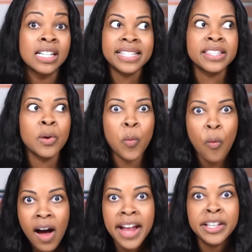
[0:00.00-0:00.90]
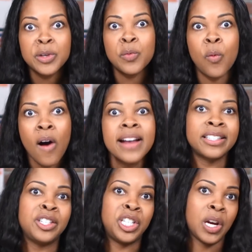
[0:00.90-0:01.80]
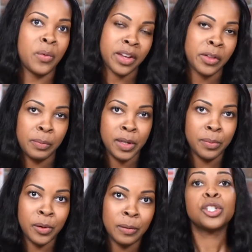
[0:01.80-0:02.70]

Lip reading: It's the one you want to share with other people.